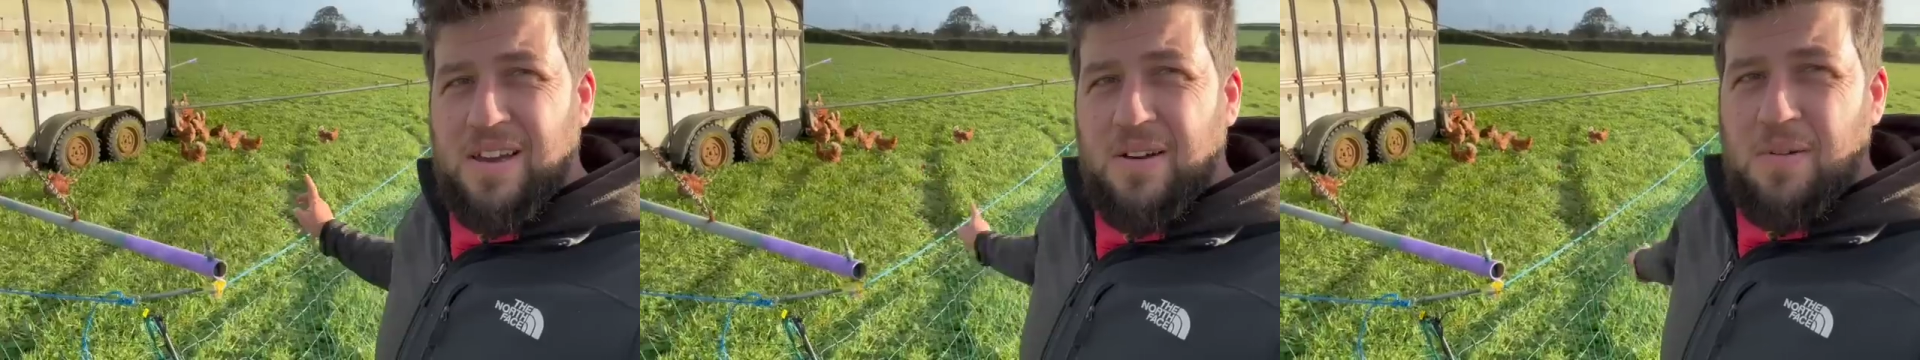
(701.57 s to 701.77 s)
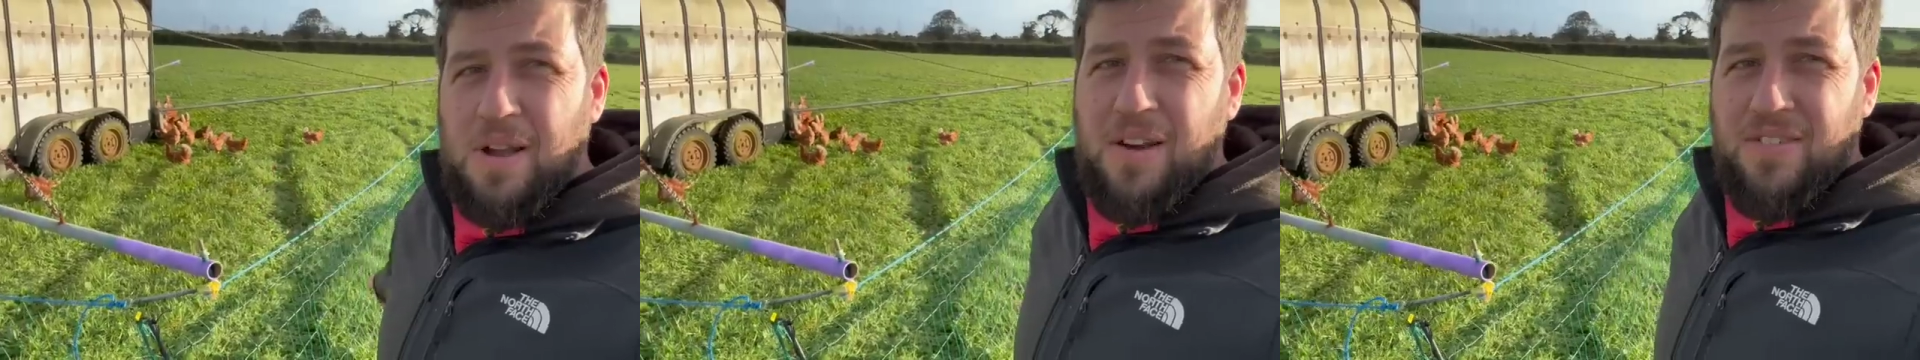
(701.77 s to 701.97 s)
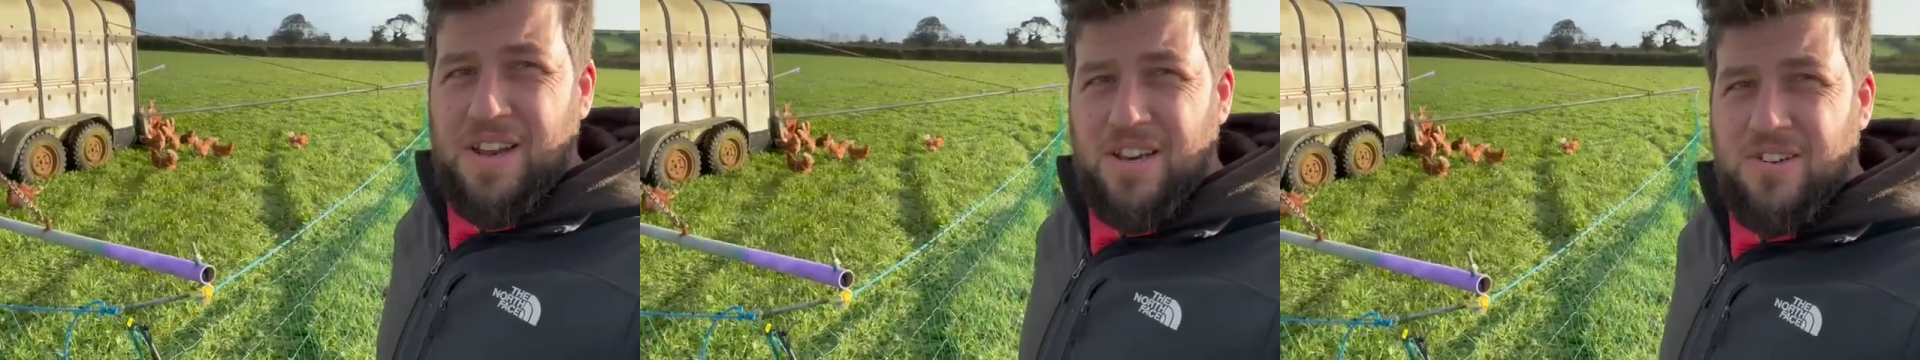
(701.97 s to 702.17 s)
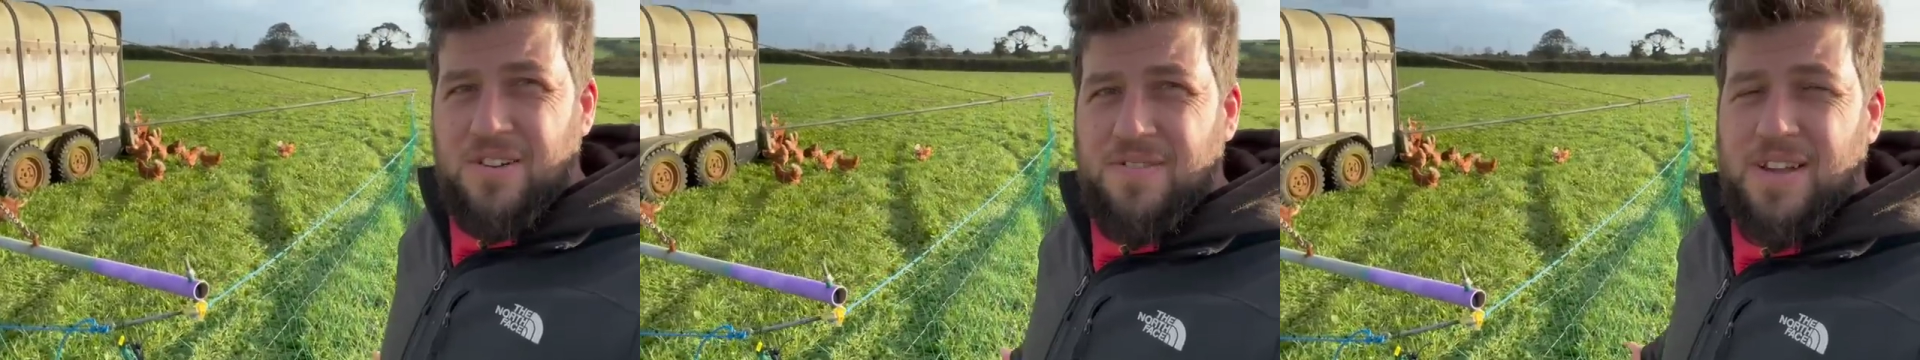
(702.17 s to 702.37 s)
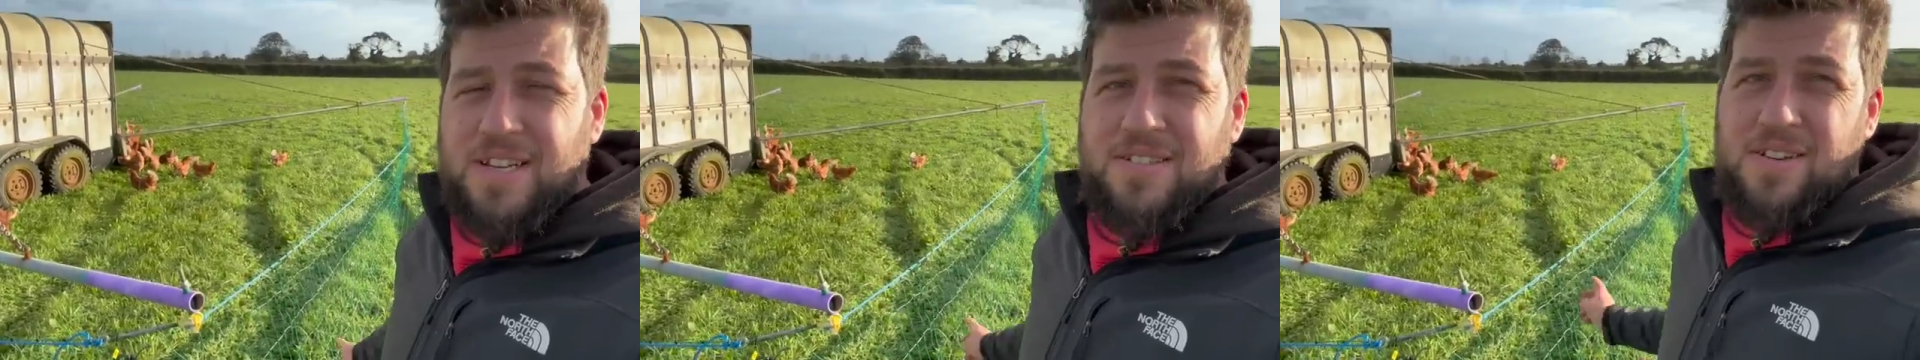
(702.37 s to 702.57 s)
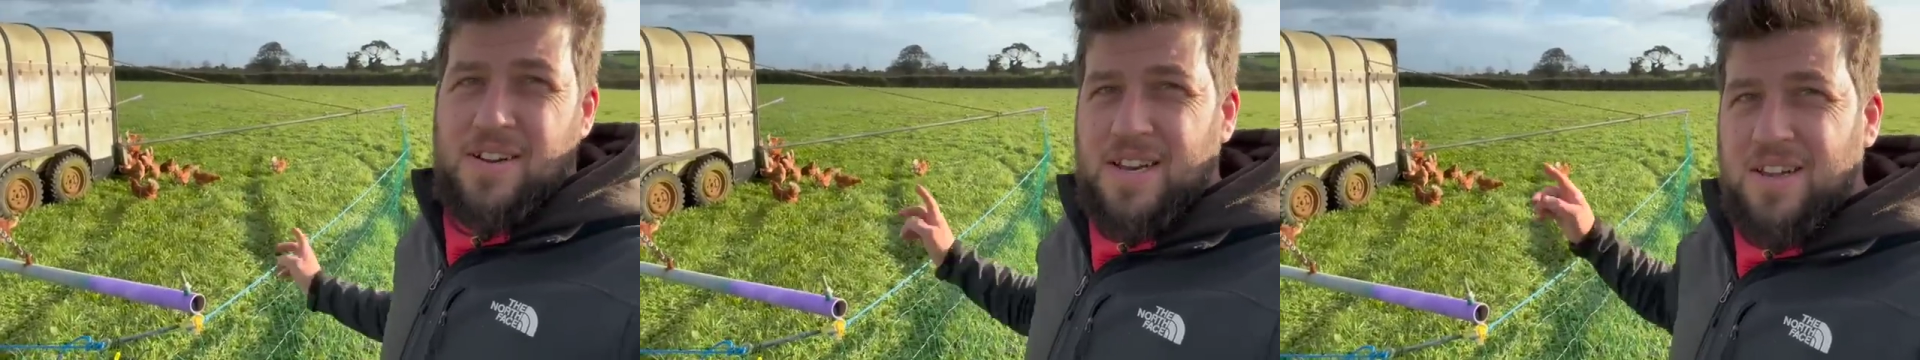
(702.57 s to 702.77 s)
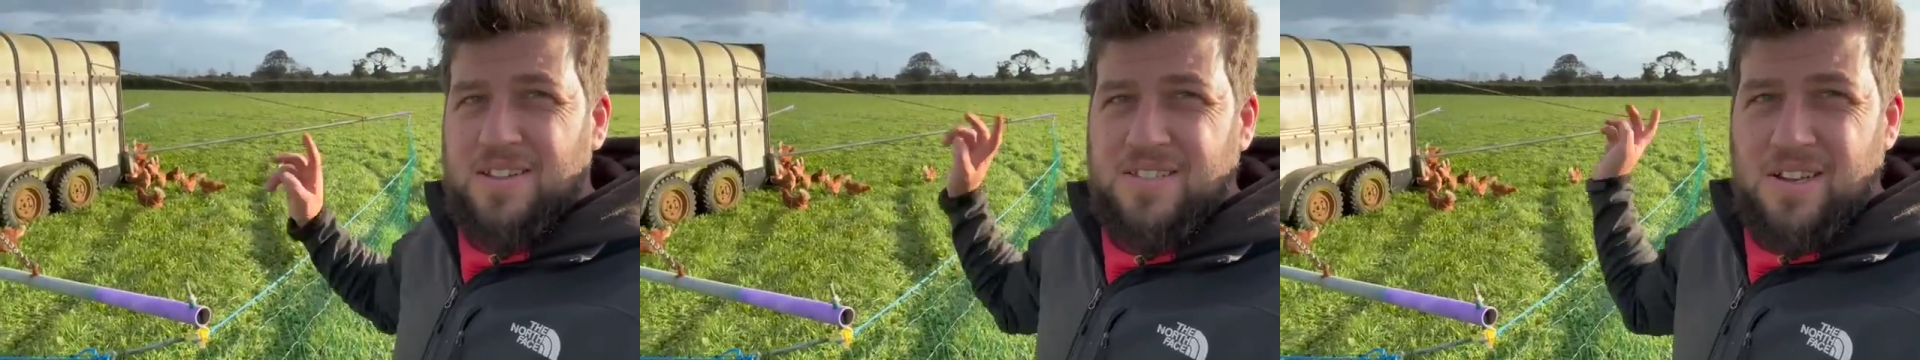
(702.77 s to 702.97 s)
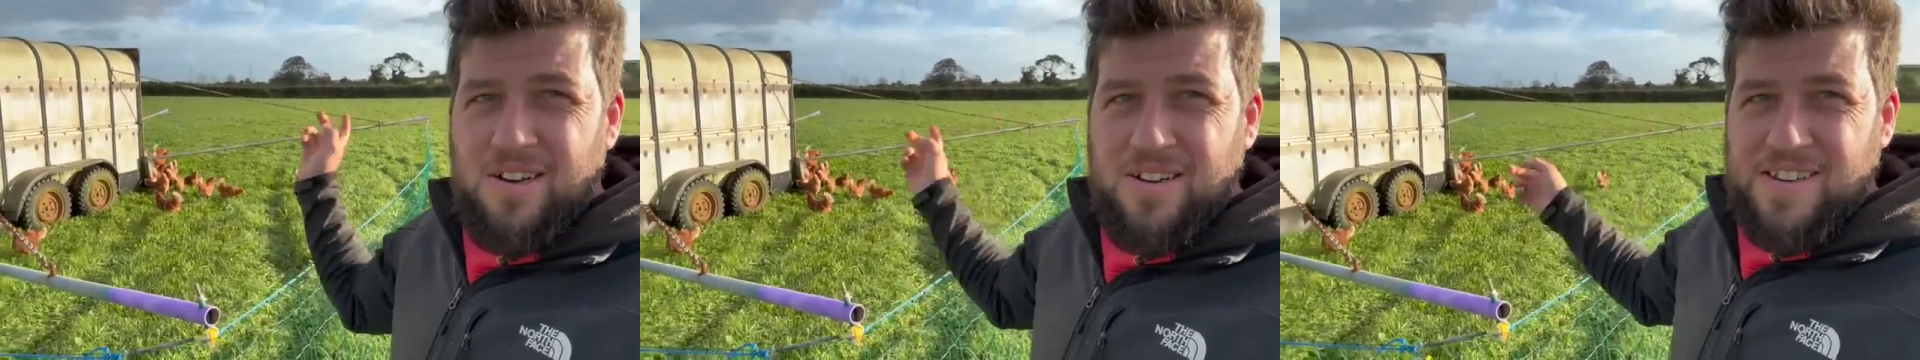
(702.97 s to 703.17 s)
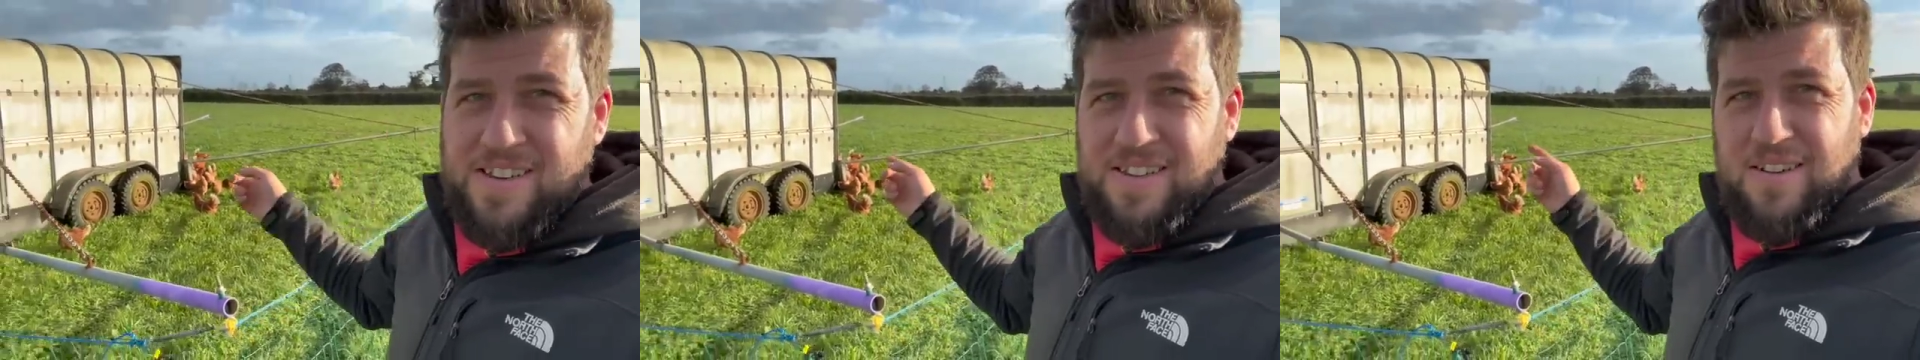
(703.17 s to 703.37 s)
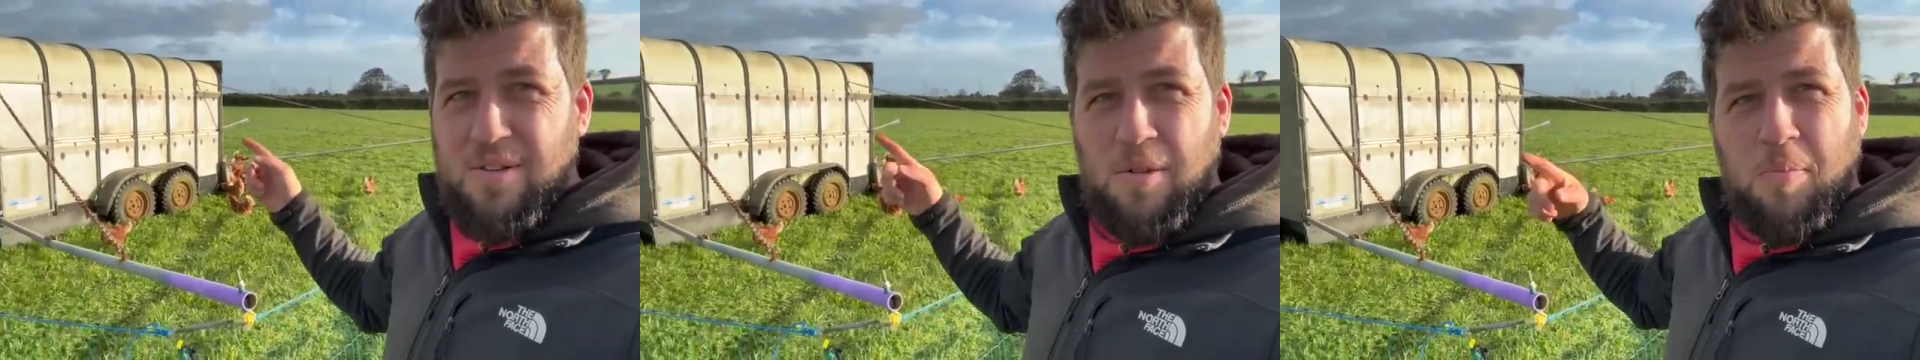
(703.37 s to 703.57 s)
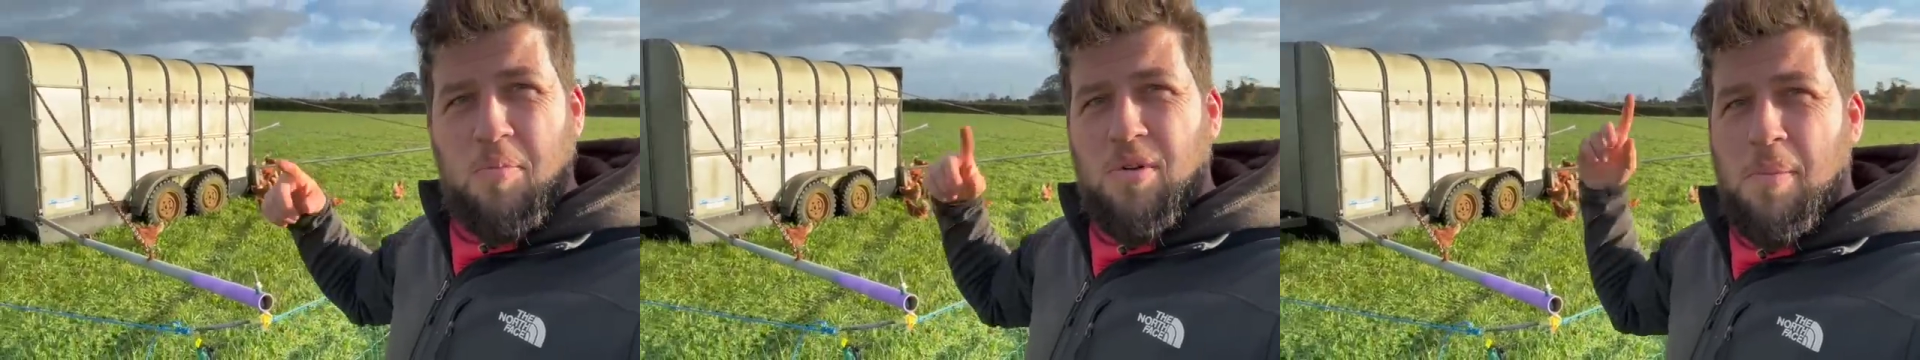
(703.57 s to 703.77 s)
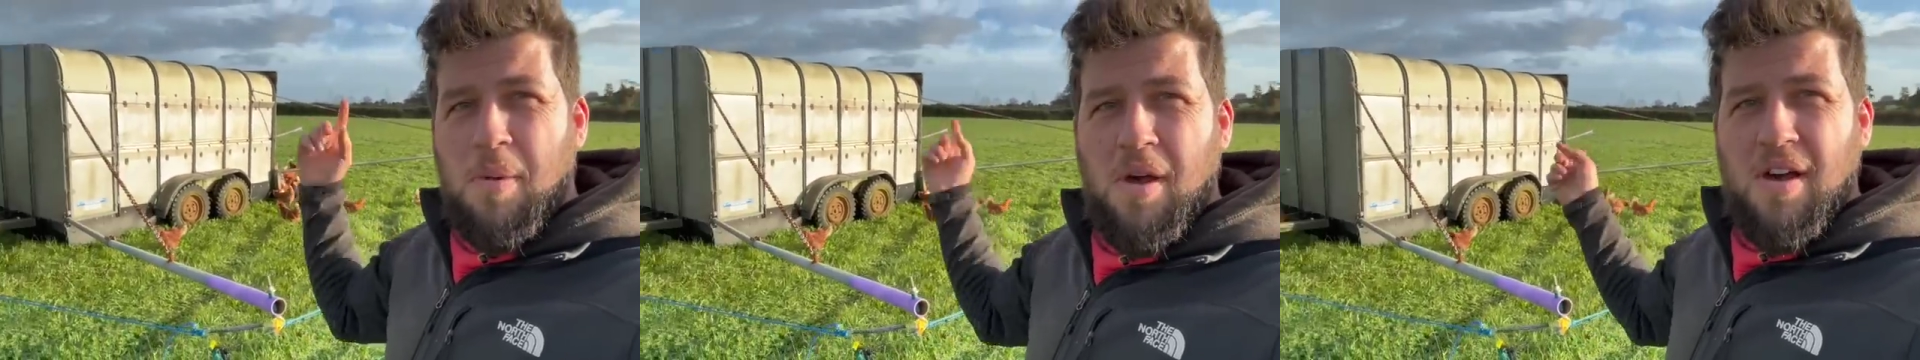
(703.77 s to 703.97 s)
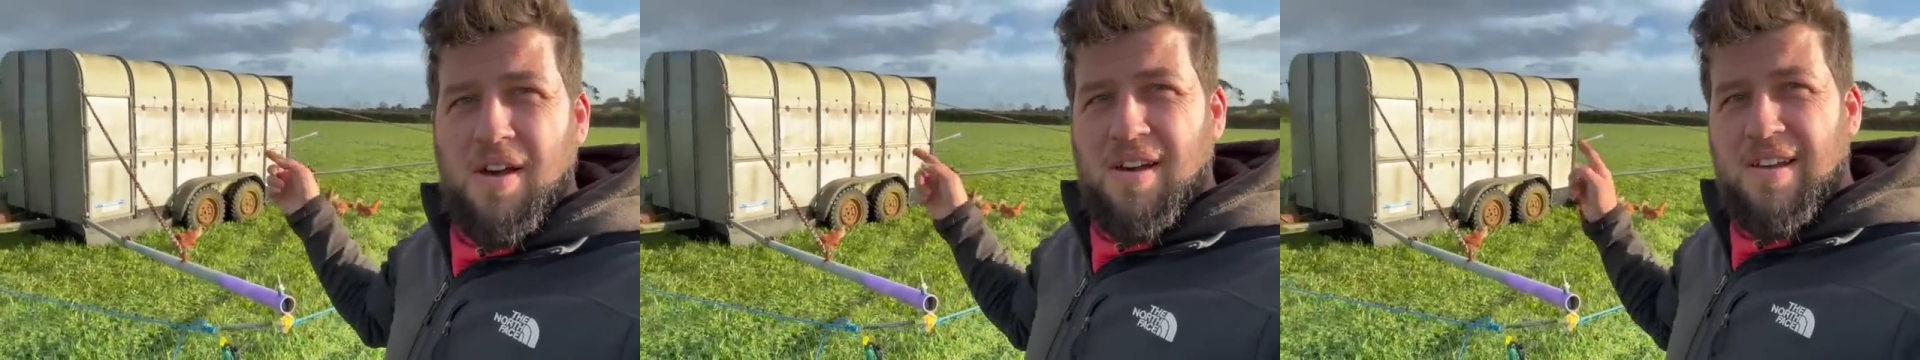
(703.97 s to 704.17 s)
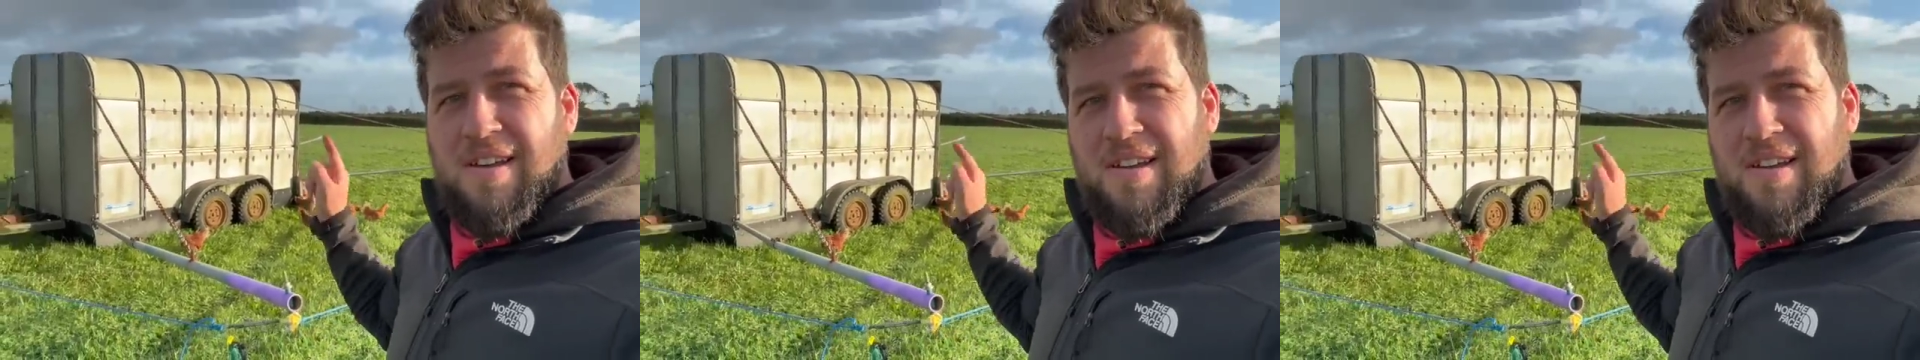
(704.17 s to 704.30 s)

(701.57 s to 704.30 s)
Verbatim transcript: we have electric fence around the outside perimeter